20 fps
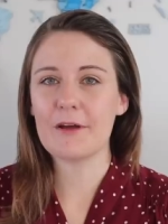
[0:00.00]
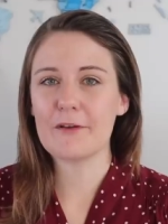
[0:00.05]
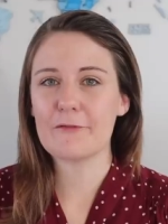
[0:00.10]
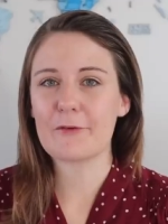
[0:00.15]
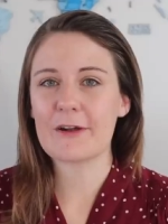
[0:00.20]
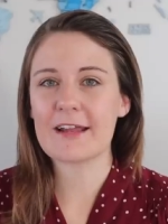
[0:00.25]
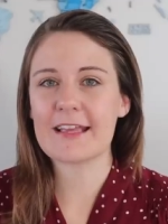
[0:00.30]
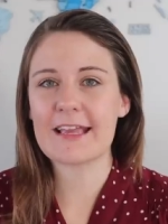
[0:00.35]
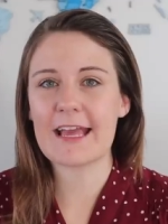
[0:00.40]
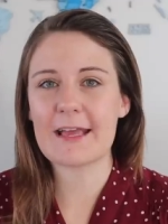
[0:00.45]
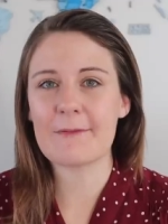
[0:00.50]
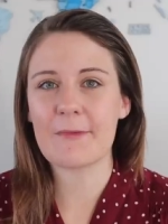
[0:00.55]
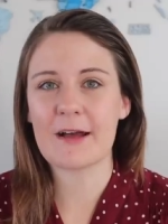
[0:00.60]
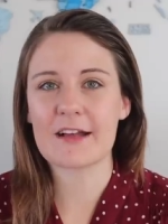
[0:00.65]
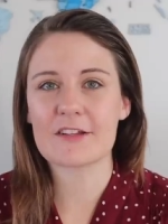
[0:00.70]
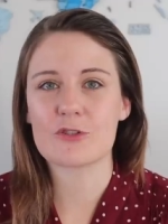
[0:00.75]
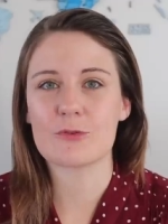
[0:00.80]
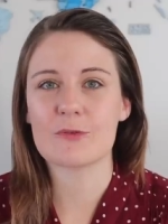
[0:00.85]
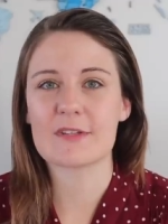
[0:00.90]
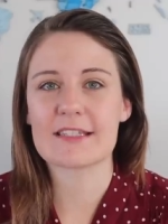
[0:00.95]
my friend came
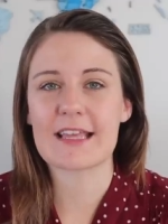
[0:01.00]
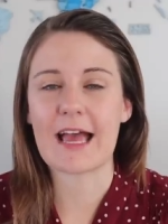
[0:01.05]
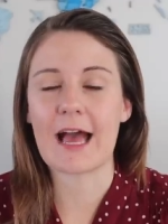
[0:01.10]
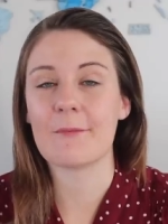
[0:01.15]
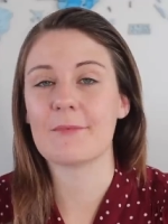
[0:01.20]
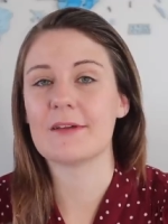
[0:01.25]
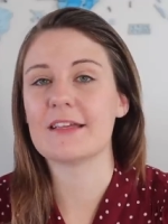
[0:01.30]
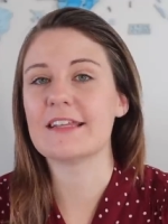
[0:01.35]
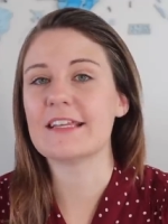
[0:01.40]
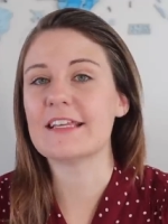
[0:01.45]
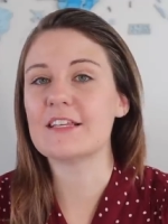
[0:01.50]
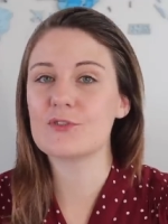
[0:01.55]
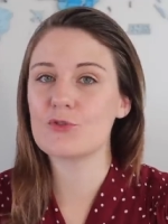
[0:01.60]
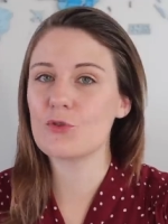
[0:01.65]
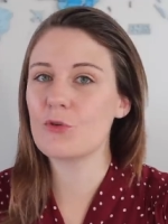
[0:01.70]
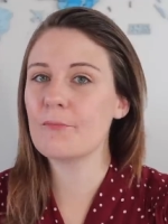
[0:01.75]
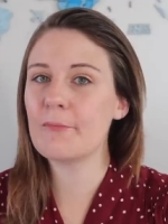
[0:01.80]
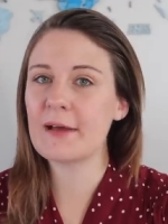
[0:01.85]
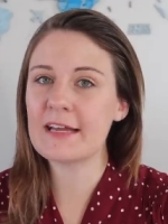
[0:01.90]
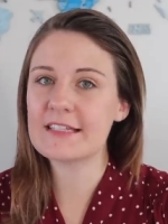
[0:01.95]
back to his cabin, he
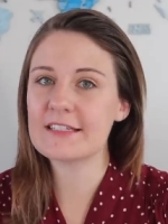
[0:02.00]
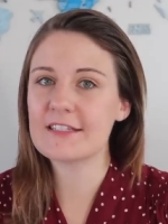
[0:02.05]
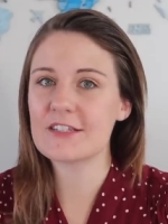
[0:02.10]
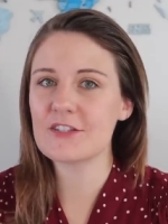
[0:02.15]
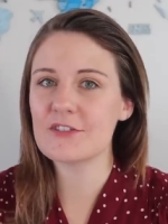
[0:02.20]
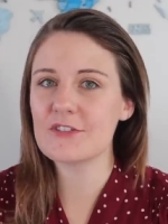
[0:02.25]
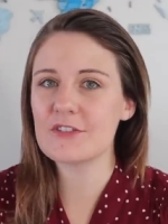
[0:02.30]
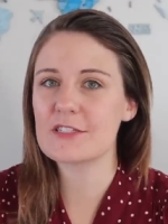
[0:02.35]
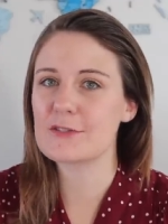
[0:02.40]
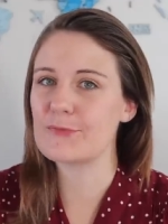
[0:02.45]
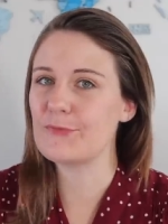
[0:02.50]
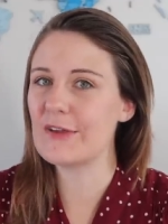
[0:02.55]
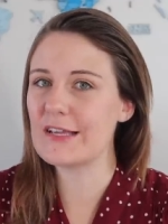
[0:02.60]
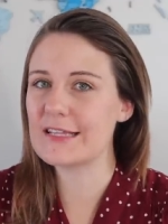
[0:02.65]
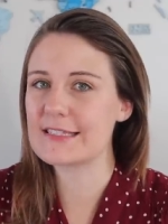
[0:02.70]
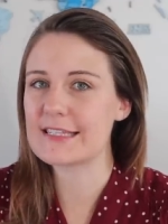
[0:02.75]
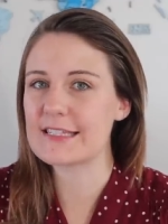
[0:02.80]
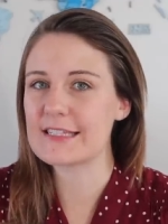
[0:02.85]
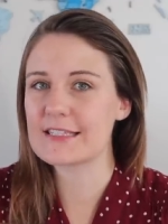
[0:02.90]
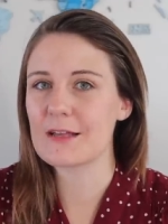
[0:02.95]
saw maintenance
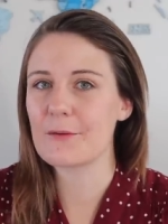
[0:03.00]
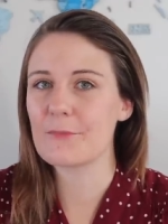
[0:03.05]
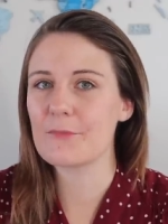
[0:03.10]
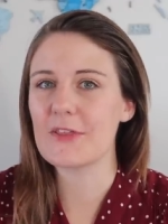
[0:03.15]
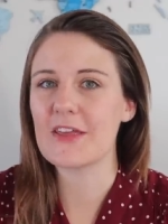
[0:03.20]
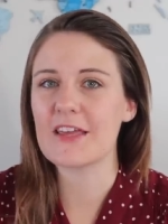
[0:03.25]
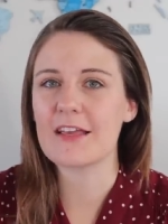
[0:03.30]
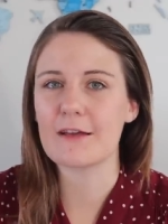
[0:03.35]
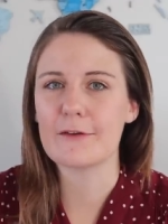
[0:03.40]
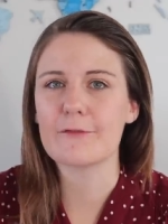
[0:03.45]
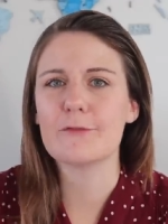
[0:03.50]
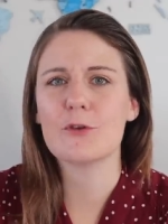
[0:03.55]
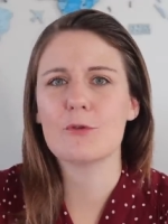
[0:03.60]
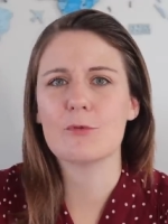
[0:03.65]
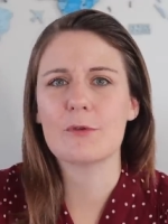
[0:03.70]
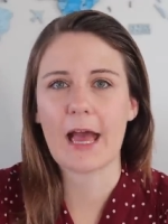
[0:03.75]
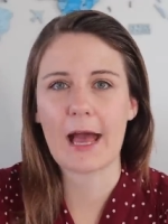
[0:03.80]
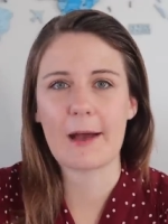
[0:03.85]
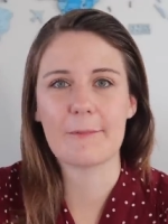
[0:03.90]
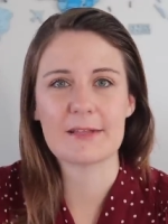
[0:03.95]
fixing something a
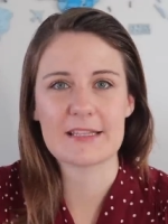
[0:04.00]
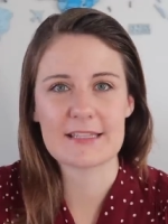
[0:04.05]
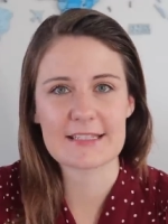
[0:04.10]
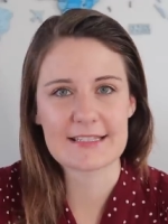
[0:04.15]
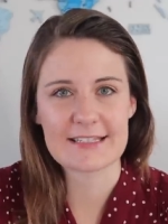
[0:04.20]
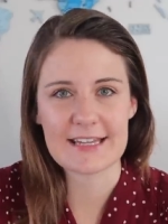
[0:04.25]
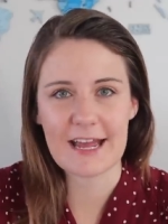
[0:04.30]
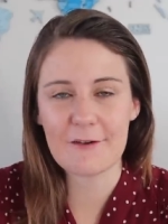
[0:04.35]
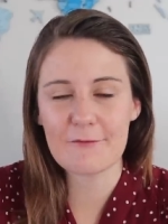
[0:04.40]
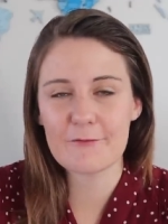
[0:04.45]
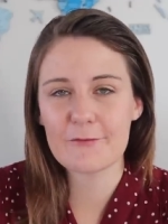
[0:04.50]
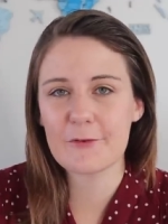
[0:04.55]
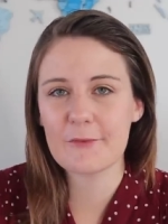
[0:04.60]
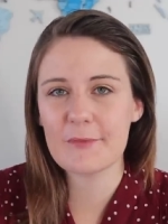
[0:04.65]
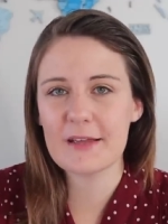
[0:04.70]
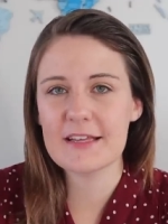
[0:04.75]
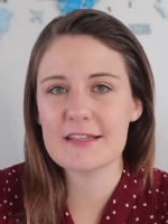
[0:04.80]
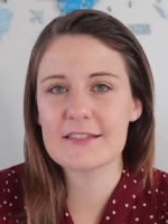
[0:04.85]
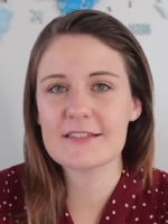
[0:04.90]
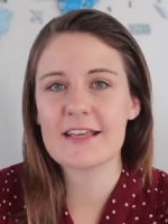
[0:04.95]
few cabins down from
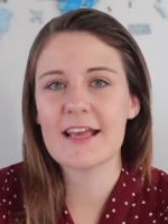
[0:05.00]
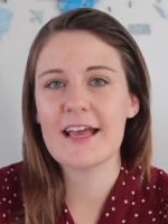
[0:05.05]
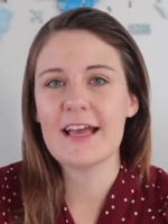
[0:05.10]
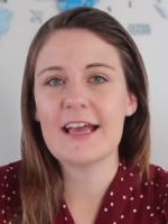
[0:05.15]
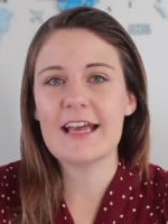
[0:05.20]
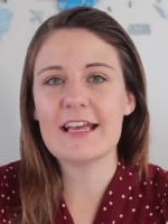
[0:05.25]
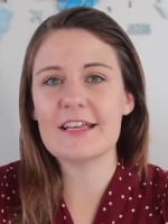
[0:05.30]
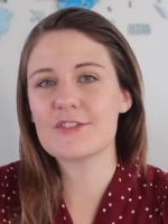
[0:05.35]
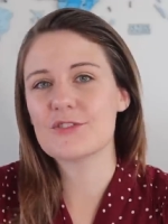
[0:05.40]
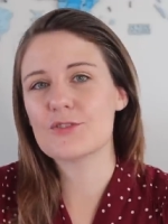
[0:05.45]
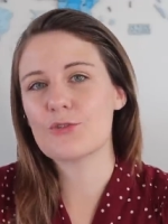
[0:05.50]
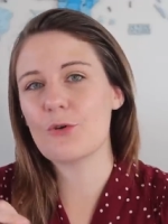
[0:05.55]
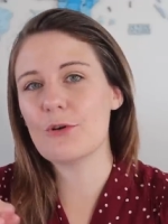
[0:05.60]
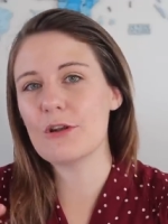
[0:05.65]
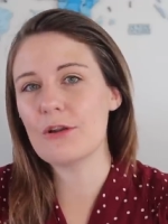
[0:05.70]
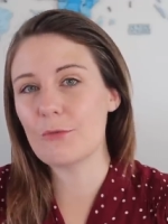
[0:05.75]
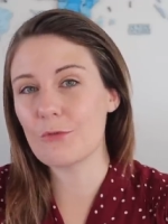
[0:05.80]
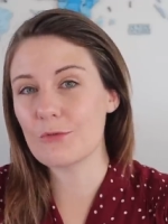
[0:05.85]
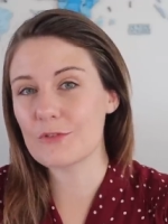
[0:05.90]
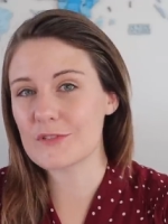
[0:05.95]
his. His
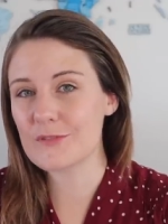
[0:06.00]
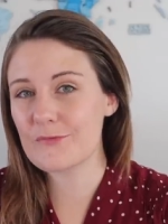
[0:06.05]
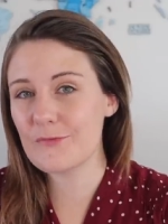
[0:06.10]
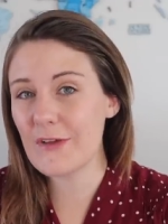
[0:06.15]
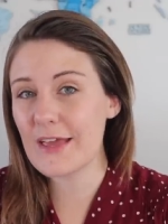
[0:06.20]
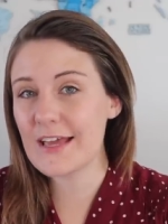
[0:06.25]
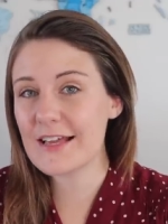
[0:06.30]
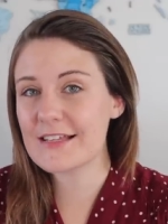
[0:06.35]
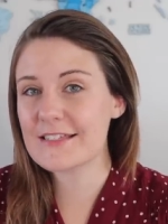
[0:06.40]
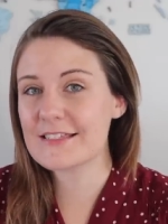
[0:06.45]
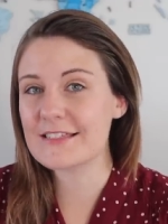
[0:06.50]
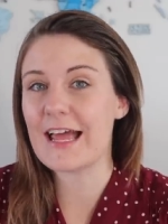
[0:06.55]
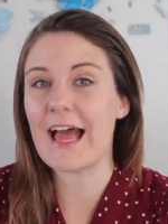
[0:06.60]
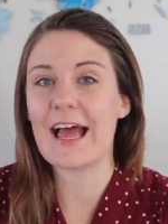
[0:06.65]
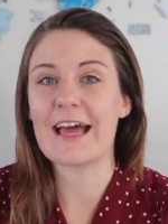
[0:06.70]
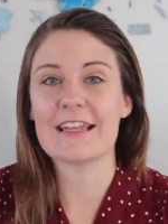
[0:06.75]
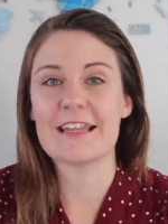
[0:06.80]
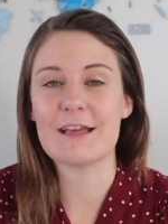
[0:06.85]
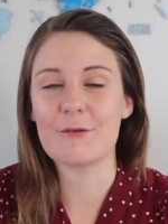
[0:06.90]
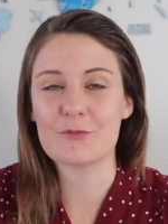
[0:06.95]
toilet was fixed
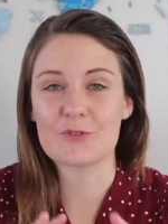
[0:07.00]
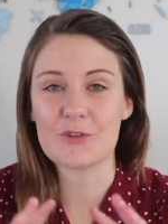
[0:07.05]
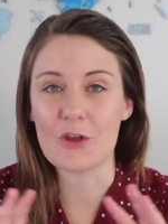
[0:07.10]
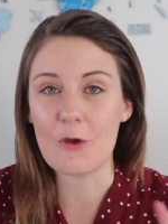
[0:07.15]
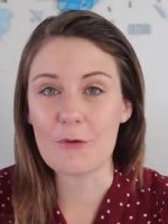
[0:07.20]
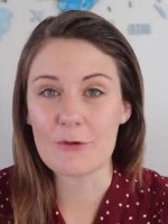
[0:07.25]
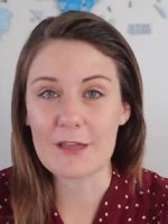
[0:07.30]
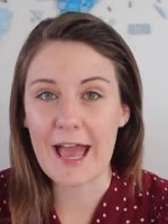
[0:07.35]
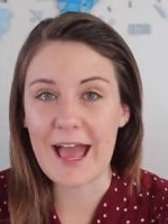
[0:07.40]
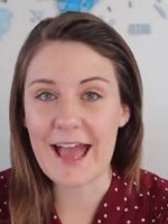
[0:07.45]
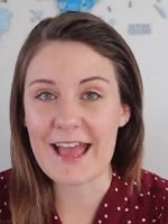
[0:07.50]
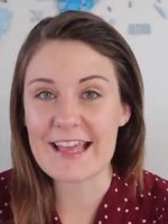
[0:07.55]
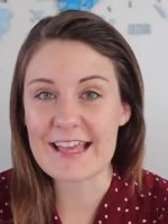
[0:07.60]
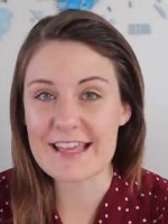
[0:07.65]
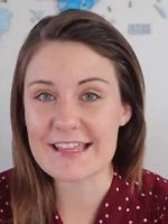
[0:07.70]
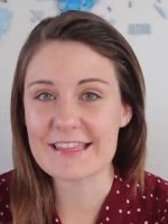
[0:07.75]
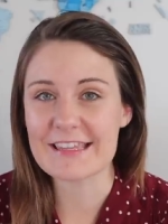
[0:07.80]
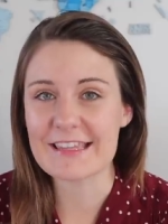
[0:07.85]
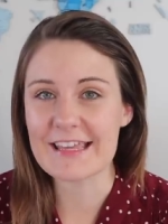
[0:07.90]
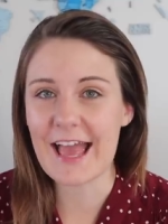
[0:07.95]
and it was okay
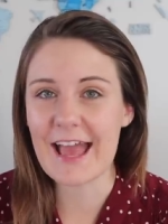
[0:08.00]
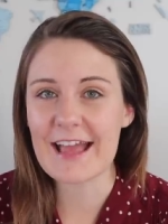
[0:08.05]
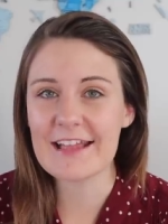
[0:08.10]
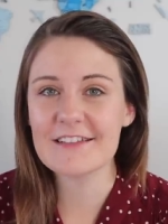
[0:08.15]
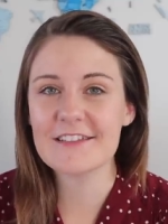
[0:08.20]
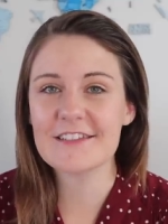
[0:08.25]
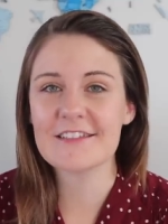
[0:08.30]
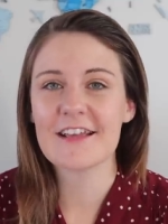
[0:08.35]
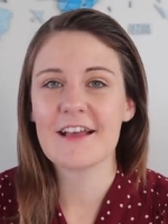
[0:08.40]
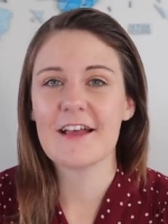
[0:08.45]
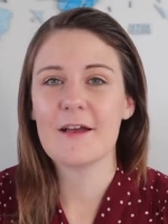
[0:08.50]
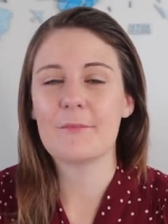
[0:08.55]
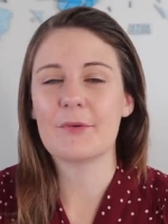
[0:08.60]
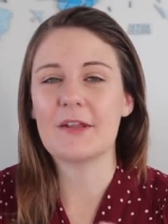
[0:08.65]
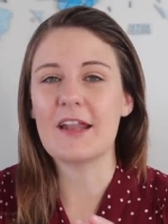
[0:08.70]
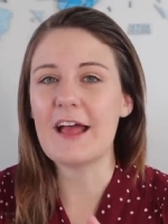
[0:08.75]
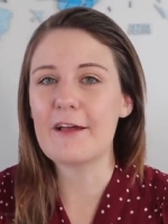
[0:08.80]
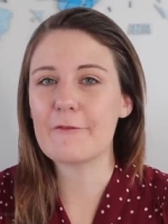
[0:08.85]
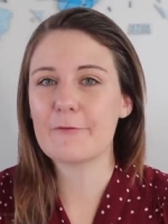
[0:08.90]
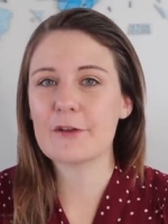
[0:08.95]
in the end,
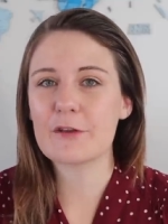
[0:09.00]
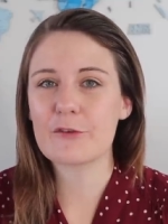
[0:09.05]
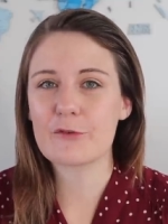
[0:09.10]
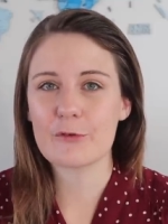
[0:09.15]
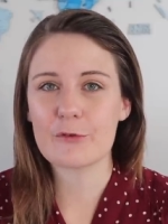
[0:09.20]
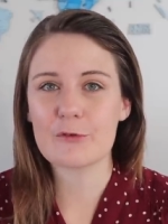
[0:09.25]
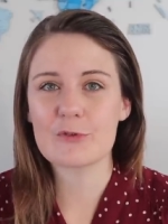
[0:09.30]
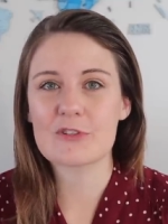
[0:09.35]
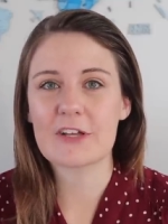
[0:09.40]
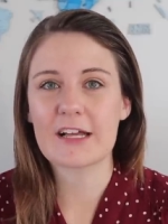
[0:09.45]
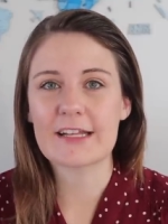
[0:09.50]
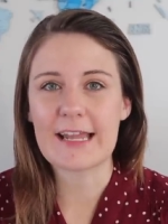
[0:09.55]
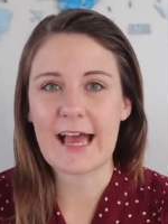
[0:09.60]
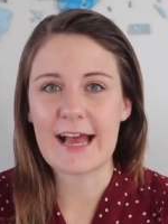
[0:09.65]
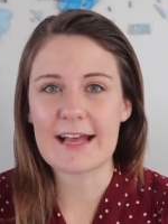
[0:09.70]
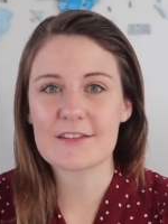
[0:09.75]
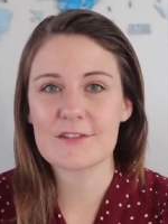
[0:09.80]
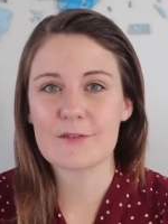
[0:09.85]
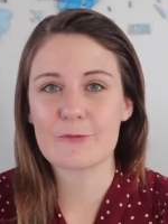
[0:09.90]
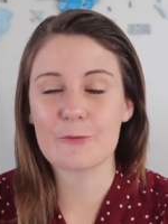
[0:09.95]
but every cruise line
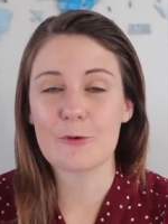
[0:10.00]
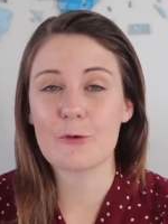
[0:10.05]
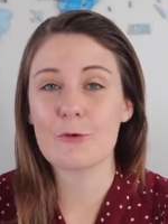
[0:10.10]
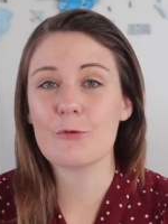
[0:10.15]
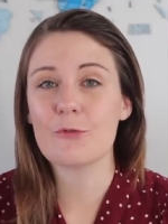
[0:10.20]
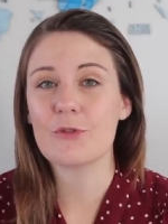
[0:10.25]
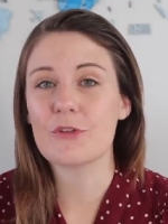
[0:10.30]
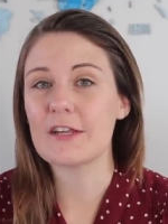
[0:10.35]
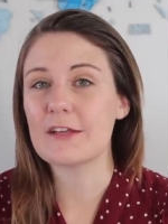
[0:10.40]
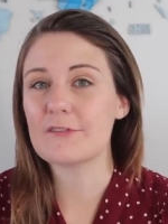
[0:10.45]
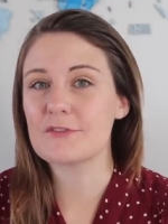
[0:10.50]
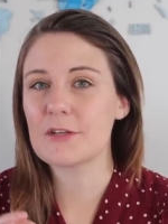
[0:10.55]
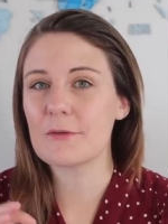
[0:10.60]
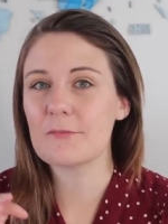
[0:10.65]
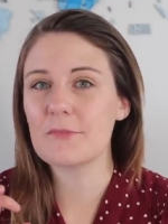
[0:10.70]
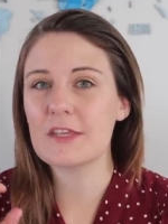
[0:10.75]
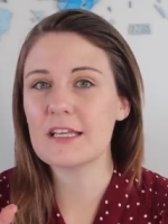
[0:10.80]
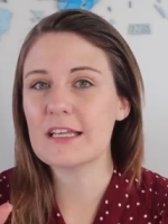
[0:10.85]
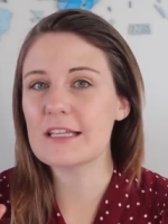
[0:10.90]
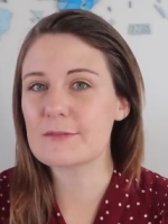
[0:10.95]
has a rule that if
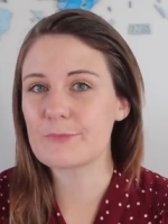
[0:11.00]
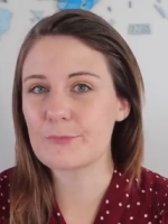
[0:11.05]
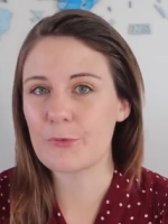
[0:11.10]
something is